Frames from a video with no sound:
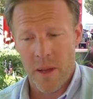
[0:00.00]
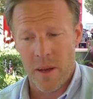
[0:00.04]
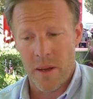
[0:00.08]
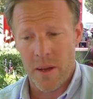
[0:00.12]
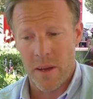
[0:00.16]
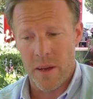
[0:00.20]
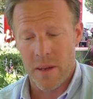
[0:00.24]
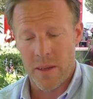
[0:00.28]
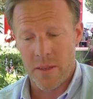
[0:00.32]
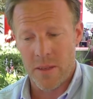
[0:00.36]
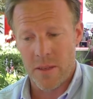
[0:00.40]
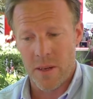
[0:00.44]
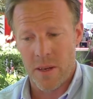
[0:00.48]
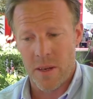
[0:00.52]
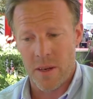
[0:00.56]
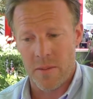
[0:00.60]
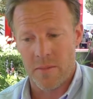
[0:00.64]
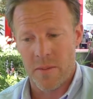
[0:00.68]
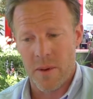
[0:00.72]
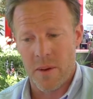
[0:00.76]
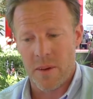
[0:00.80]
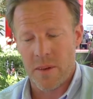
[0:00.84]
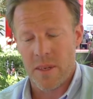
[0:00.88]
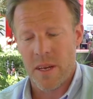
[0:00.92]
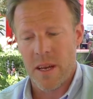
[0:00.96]
Uh, so
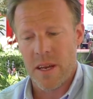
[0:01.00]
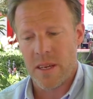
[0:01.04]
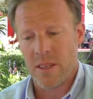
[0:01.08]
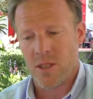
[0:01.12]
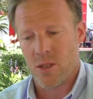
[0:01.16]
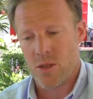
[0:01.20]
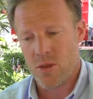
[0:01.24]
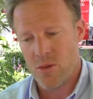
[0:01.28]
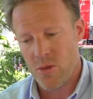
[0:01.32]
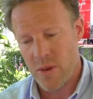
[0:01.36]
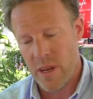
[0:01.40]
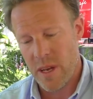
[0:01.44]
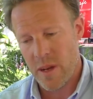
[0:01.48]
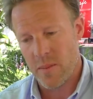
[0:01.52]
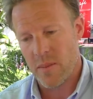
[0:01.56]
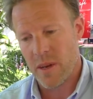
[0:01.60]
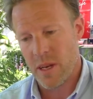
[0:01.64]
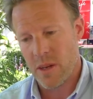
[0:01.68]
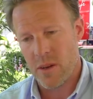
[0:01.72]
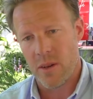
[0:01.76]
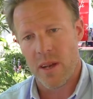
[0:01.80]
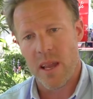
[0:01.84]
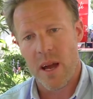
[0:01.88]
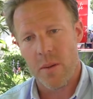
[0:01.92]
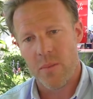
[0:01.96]
a, a
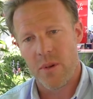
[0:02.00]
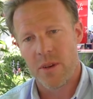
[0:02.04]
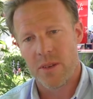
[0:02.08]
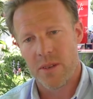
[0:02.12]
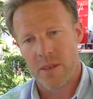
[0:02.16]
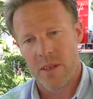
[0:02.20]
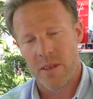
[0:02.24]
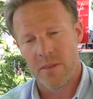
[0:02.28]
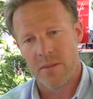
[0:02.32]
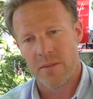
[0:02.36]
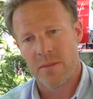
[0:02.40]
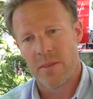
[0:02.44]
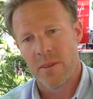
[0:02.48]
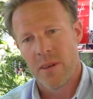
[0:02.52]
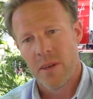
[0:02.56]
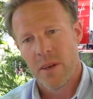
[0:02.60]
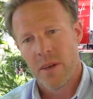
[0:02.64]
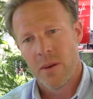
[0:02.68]
extremely collaborative